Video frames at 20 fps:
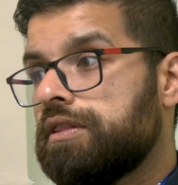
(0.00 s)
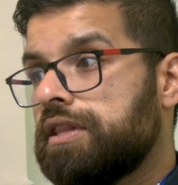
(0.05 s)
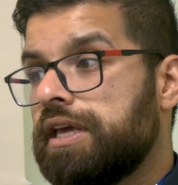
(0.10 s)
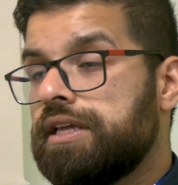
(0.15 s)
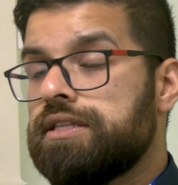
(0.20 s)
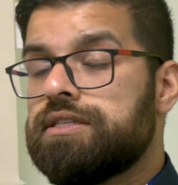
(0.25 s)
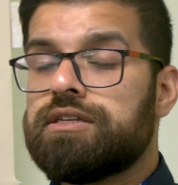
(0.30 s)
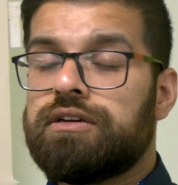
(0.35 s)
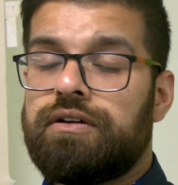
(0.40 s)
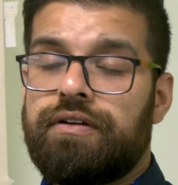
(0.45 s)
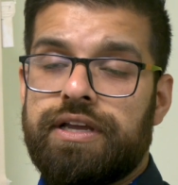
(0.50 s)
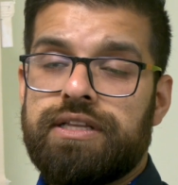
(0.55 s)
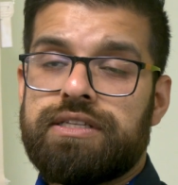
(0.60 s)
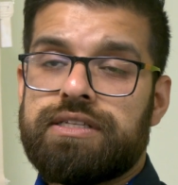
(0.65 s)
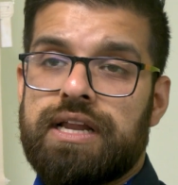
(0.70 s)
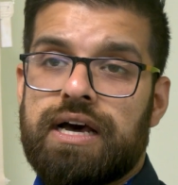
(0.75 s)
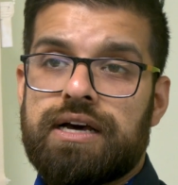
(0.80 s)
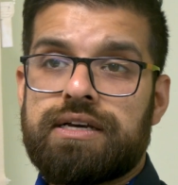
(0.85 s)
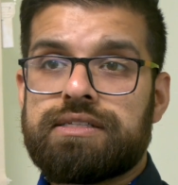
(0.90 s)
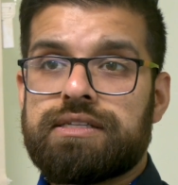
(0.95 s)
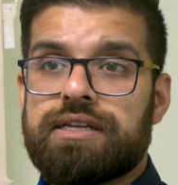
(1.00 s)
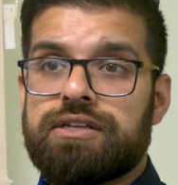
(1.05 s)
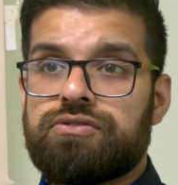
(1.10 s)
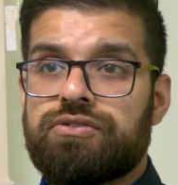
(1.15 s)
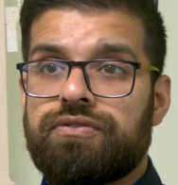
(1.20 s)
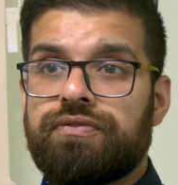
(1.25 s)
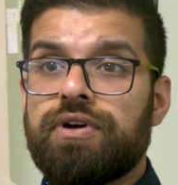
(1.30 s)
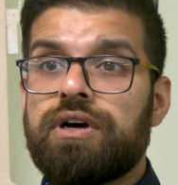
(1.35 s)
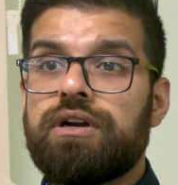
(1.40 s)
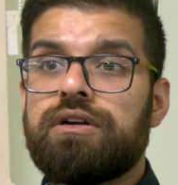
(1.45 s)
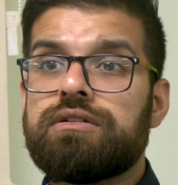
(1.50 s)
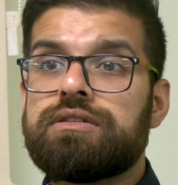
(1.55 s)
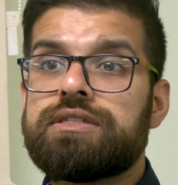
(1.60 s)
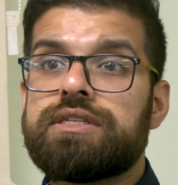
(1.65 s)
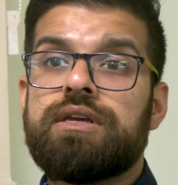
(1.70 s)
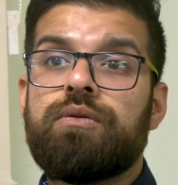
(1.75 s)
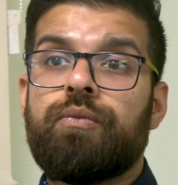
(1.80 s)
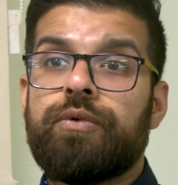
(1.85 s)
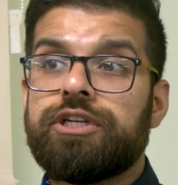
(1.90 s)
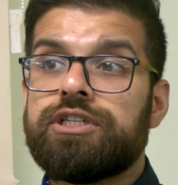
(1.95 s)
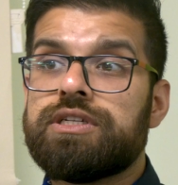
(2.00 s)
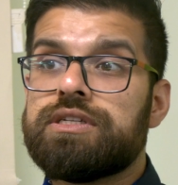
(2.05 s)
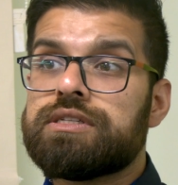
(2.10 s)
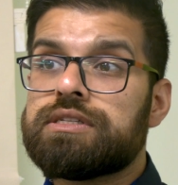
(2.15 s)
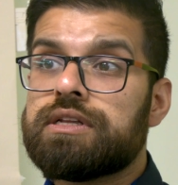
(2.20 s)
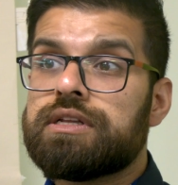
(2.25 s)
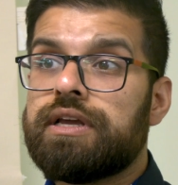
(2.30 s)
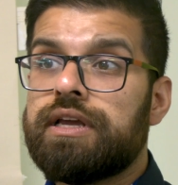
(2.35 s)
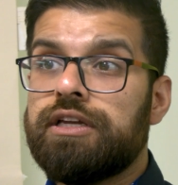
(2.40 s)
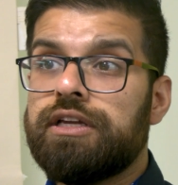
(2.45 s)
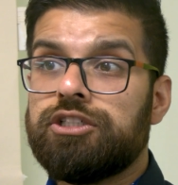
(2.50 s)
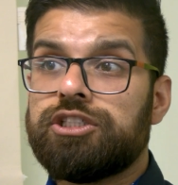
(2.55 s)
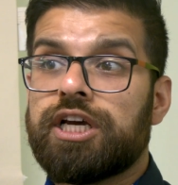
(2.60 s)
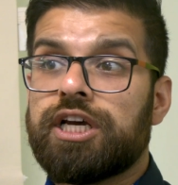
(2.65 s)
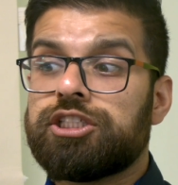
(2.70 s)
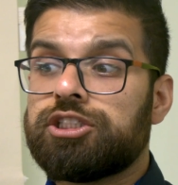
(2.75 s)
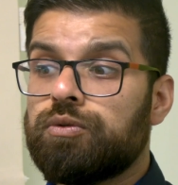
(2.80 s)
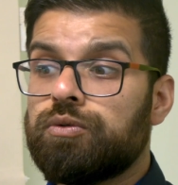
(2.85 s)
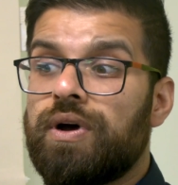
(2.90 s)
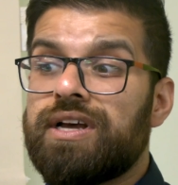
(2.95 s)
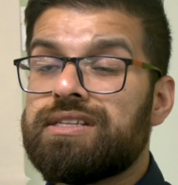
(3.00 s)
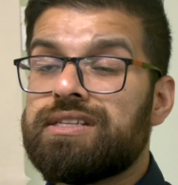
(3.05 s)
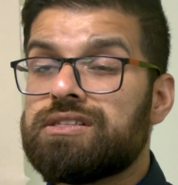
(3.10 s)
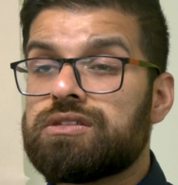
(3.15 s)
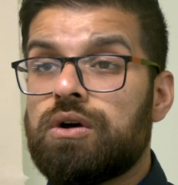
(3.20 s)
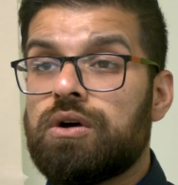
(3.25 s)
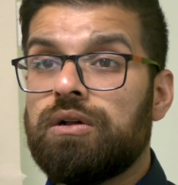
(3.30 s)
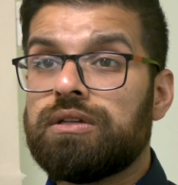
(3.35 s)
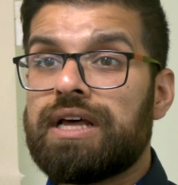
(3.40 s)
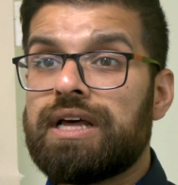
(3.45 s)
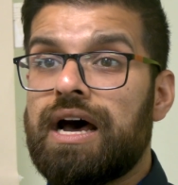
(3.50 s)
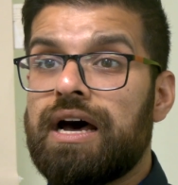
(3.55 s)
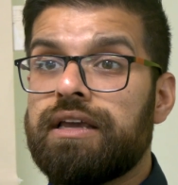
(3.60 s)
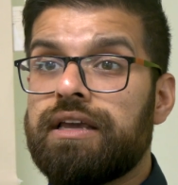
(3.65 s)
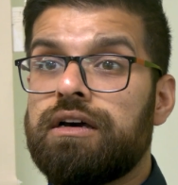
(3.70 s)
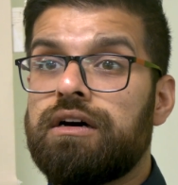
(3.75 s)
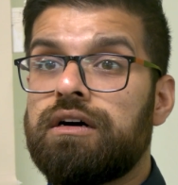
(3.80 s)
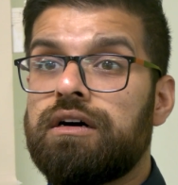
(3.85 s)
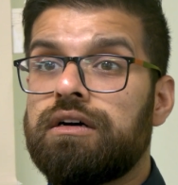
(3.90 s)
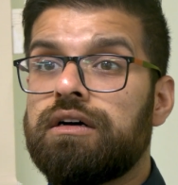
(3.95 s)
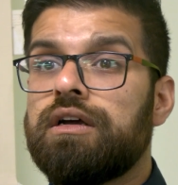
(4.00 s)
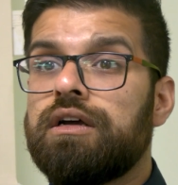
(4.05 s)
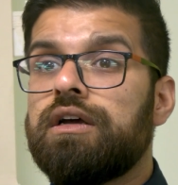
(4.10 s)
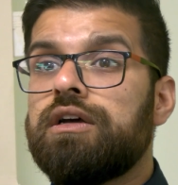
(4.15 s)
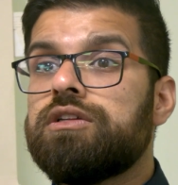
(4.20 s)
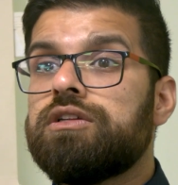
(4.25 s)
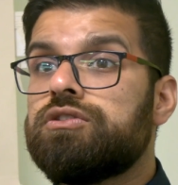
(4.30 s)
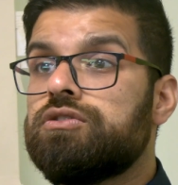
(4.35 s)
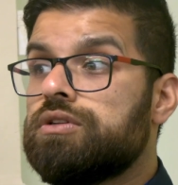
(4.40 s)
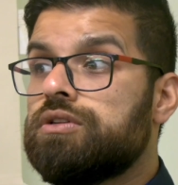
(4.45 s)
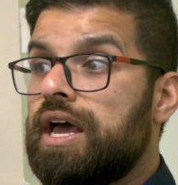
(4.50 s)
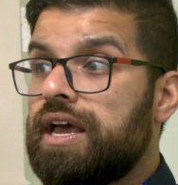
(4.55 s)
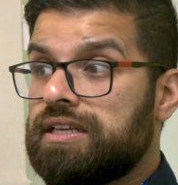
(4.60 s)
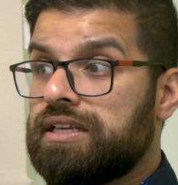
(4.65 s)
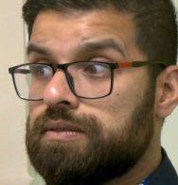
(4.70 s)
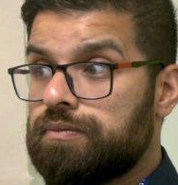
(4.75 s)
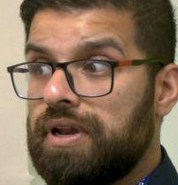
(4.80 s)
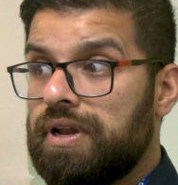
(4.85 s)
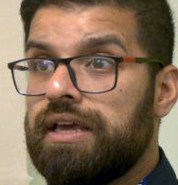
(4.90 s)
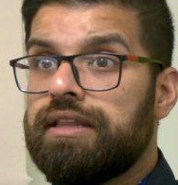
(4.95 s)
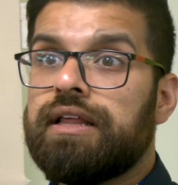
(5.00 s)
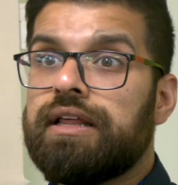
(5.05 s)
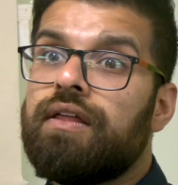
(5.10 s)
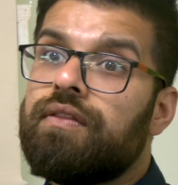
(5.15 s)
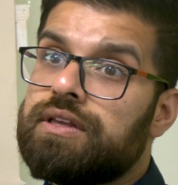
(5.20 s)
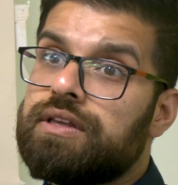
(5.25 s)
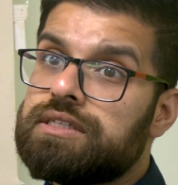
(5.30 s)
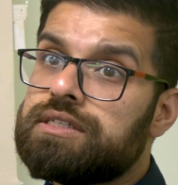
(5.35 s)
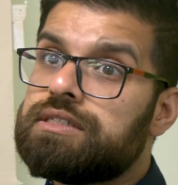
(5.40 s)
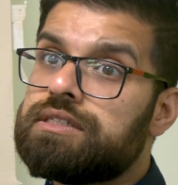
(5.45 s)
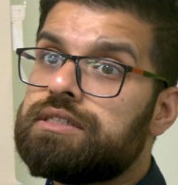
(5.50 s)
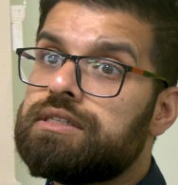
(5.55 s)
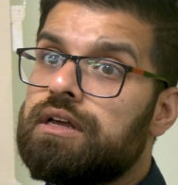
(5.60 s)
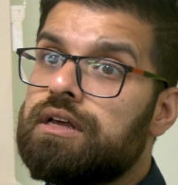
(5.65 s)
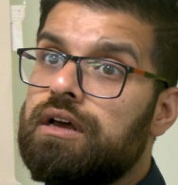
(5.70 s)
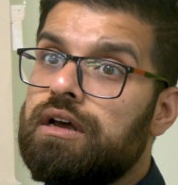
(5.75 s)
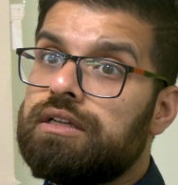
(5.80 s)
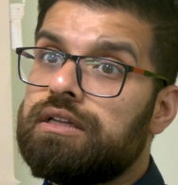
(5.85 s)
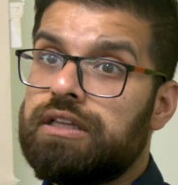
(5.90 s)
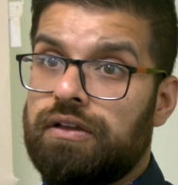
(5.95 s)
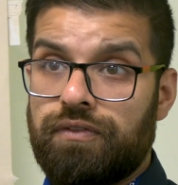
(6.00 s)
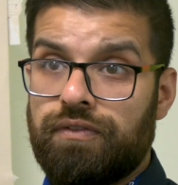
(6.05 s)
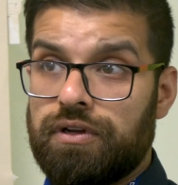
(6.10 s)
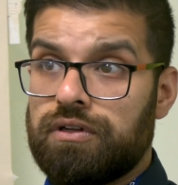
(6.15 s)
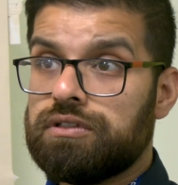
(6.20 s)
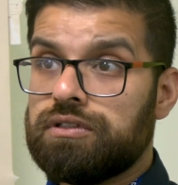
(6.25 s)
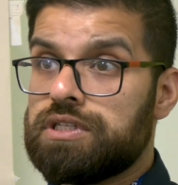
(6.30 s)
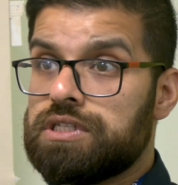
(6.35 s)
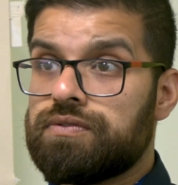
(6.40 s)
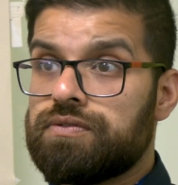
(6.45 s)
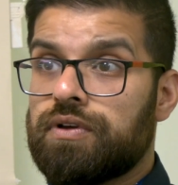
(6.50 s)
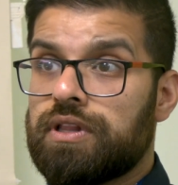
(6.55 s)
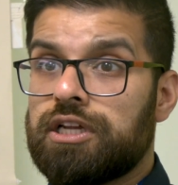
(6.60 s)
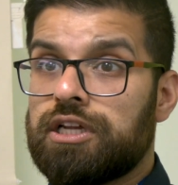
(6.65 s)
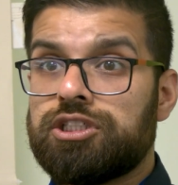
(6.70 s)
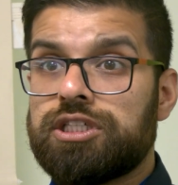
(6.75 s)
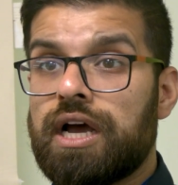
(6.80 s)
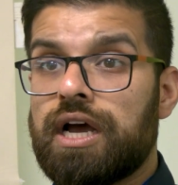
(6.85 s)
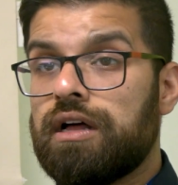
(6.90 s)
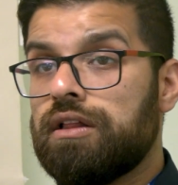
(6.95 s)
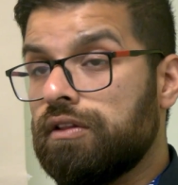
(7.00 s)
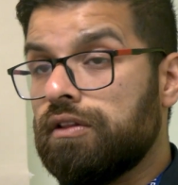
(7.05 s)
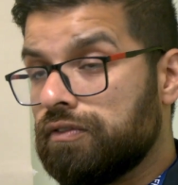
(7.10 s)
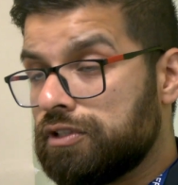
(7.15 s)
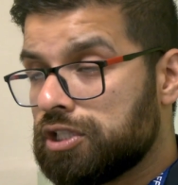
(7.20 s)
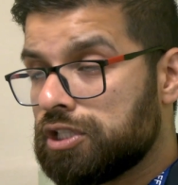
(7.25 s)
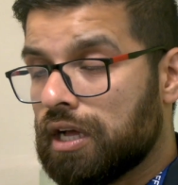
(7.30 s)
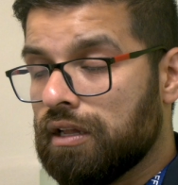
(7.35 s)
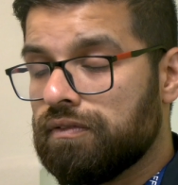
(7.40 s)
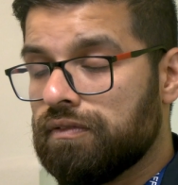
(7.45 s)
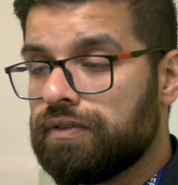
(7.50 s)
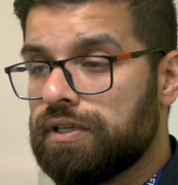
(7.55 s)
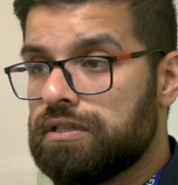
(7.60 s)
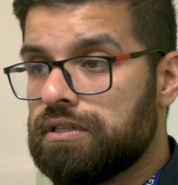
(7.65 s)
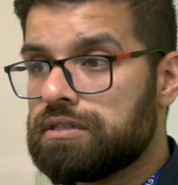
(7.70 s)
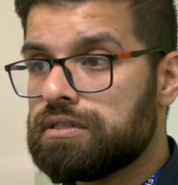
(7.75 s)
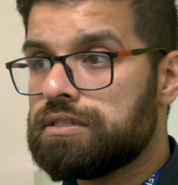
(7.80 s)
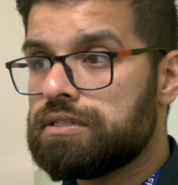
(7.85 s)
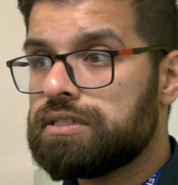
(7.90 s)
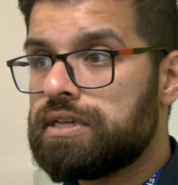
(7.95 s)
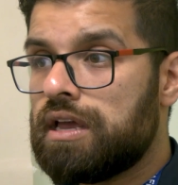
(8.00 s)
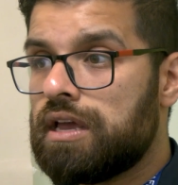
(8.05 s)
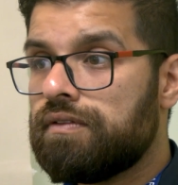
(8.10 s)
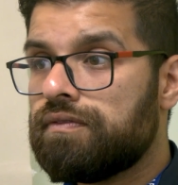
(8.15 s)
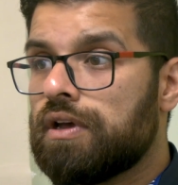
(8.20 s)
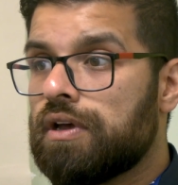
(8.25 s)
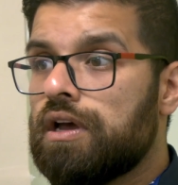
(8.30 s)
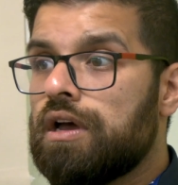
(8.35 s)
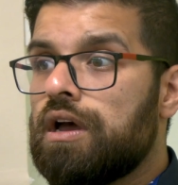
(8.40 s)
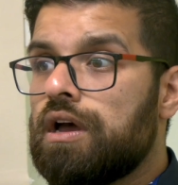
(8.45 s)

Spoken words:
the integrated access referral team, which is in Cheshire West, it's called IART, to explain that there's difficulties for that child, if the child feels unsafe.